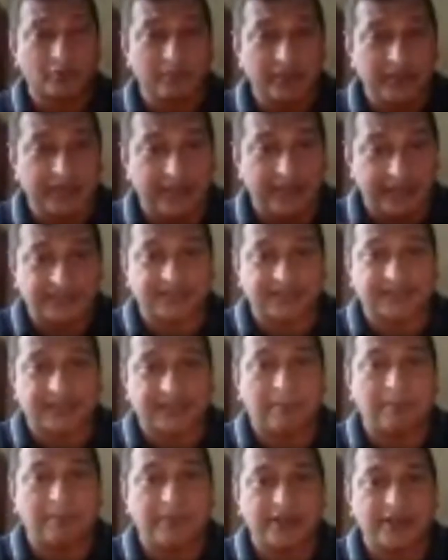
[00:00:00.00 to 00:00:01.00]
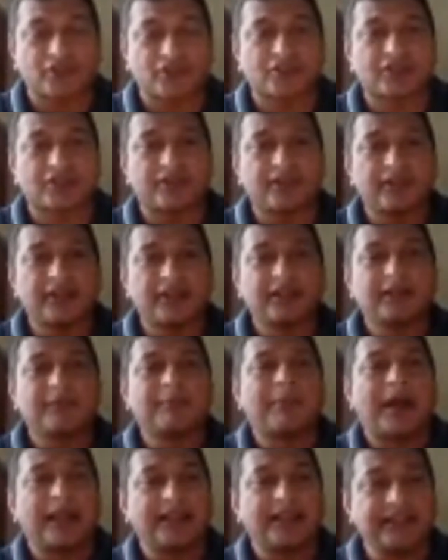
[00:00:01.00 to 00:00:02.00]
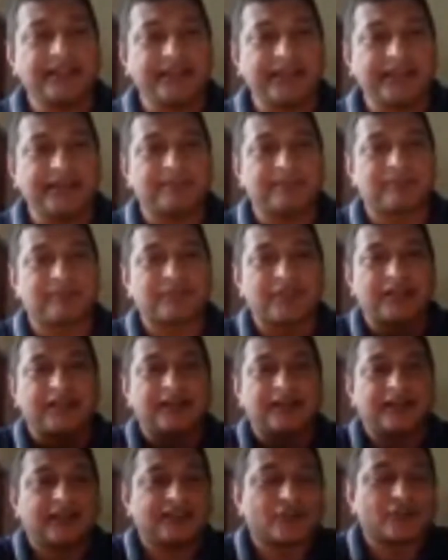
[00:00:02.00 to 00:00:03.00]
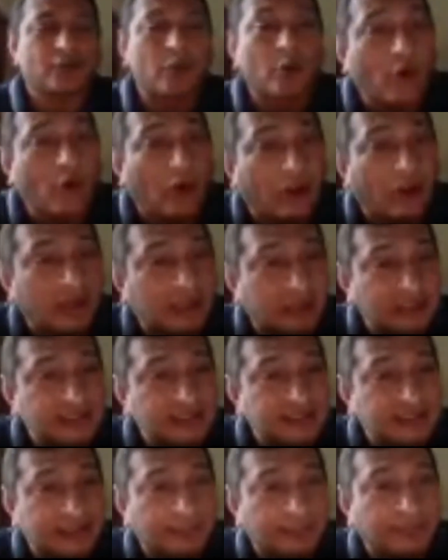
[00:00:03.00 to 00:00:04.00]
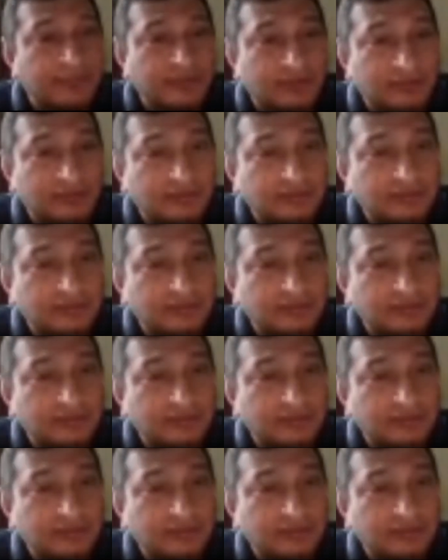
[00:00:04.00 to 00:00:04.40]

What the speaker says: to be established by the so-called concept